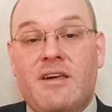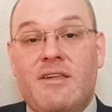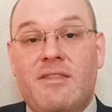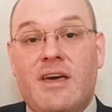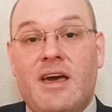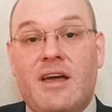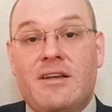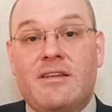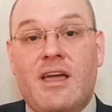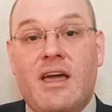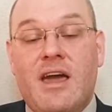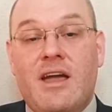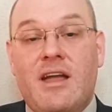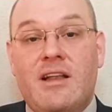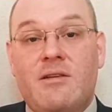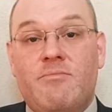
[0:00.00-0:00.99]
that
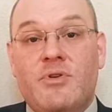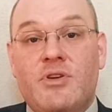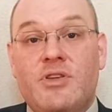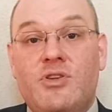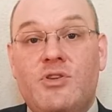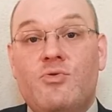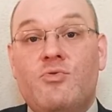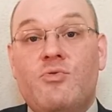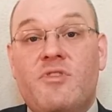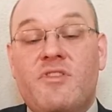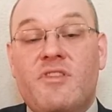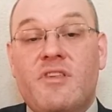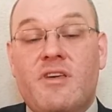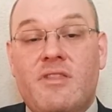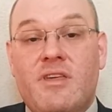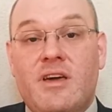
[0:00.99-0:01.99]
help use
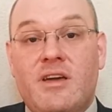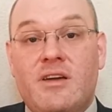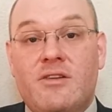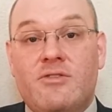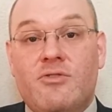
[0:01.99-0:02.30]
the